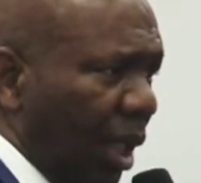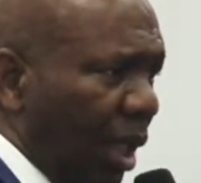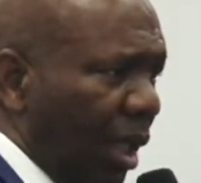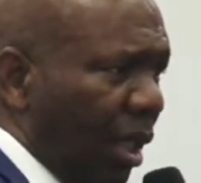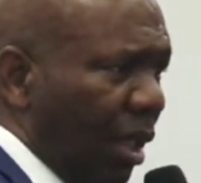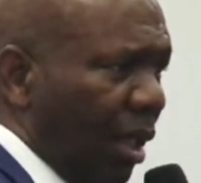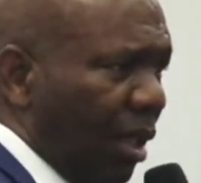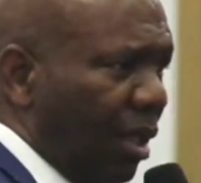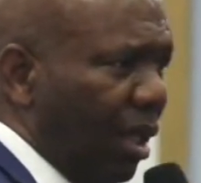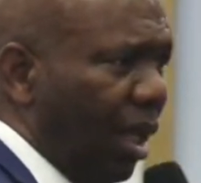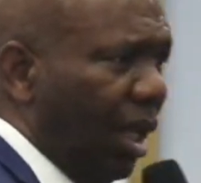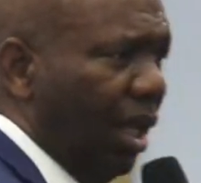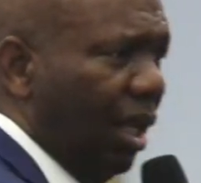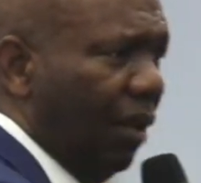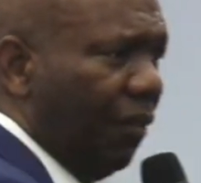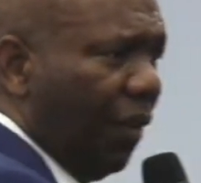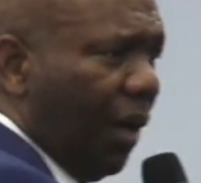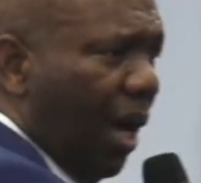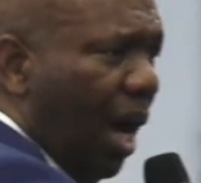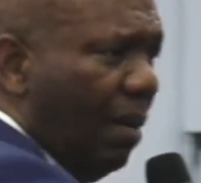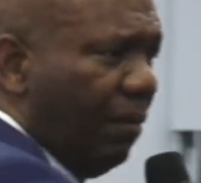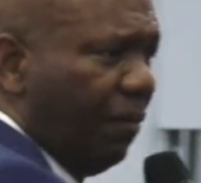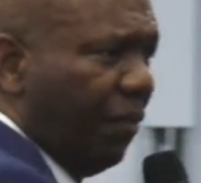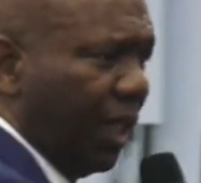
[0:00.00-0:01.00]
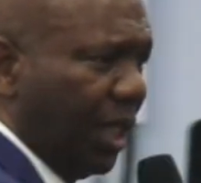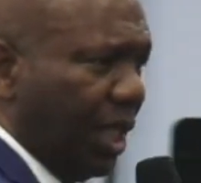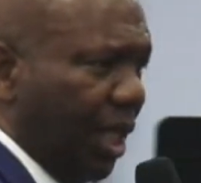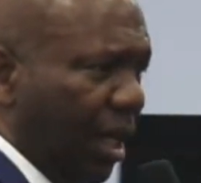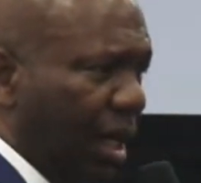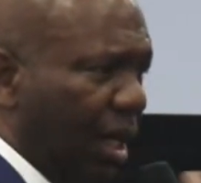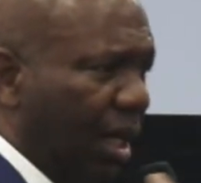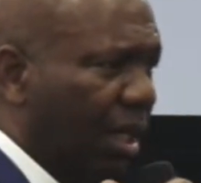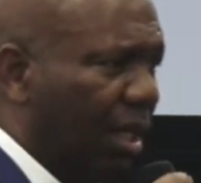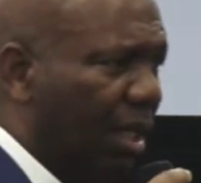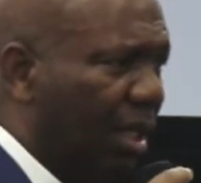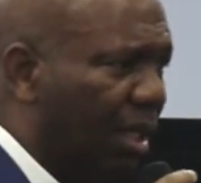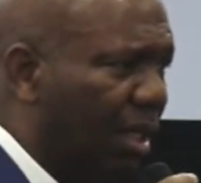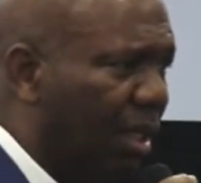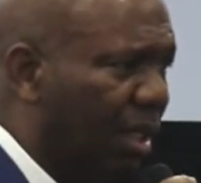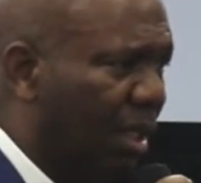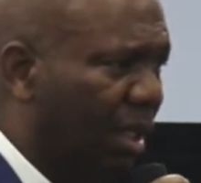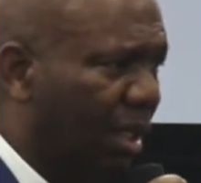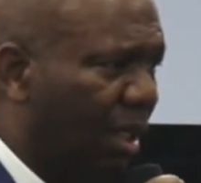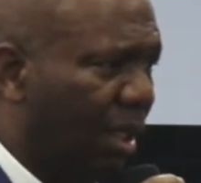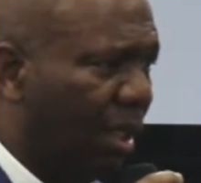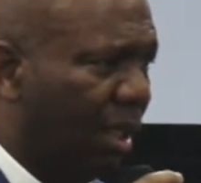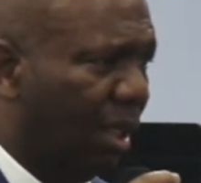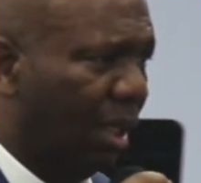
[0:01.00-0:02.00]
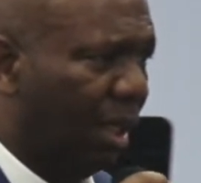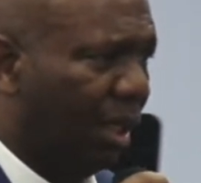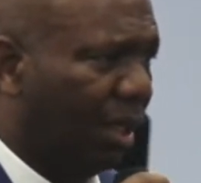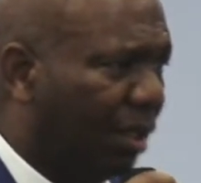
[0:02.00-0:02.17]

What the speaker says: You leave comforter. You